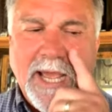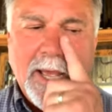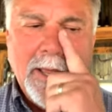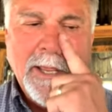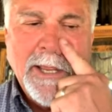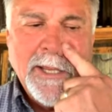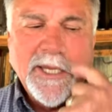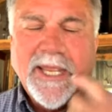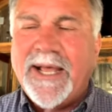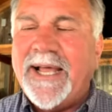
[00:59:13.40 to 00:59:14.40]
Yeah.
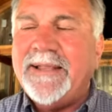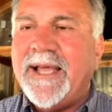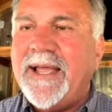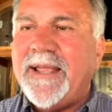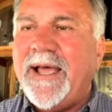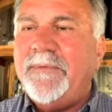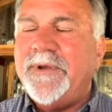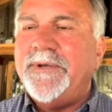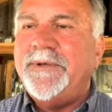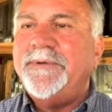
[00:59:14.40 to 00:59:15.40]
Yeah. I, yep. I, I,
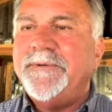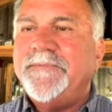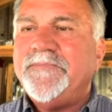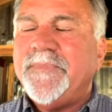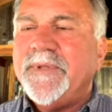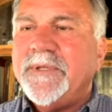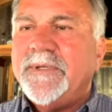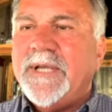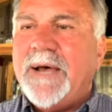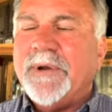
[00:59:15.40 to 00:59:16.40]
would,
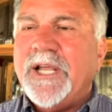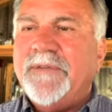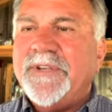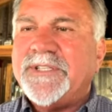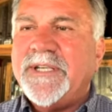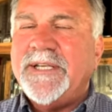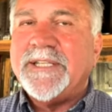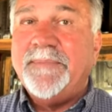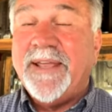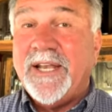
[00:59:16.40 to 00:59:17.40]
I would love to see us.
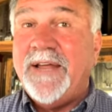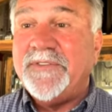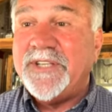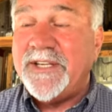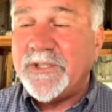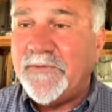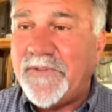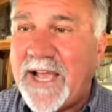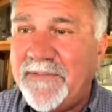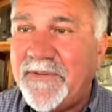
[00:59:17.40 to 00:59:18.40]
I mean, I'd love to see us go
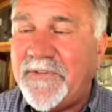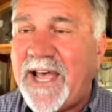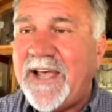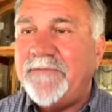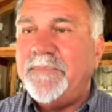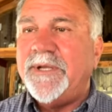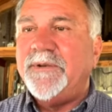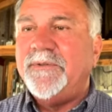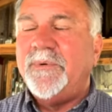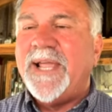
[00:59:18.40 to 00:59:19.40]
five and five, but
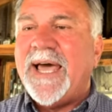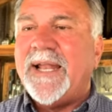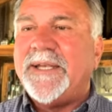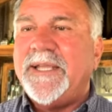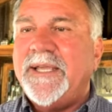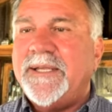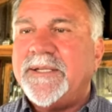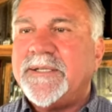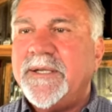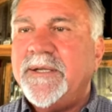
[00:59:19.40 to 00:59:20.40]
the reality
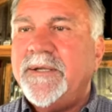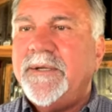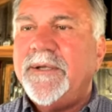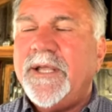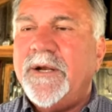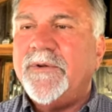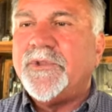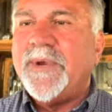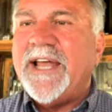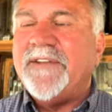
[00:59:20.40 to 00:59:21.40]
is, you know,
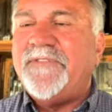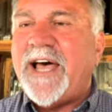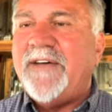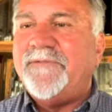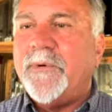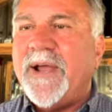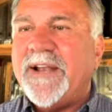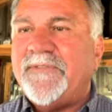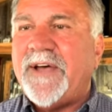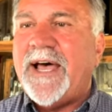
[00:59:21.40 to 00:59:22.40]
three out of five, four yes.
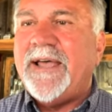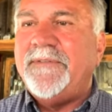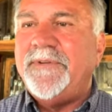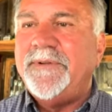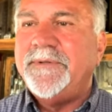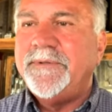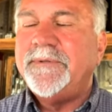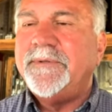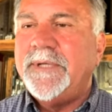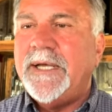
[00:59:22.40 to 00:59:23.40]
out of five.
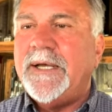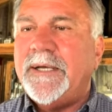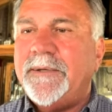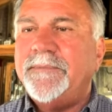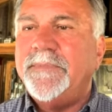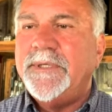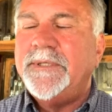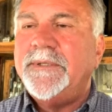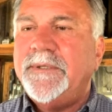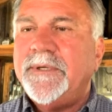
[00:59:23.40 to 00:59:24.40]
Um, oh
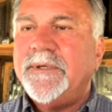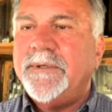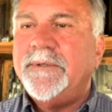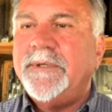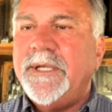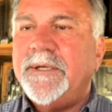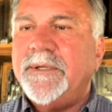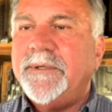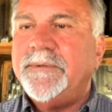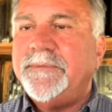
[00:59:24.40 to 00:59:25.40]
yeah, that would be damn
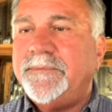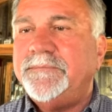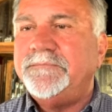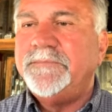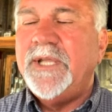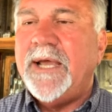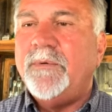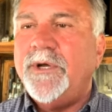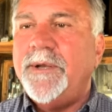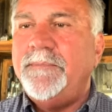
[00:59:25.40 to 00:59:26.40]
good. Yeah,
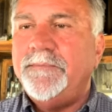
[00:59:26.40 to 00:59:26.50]
it would.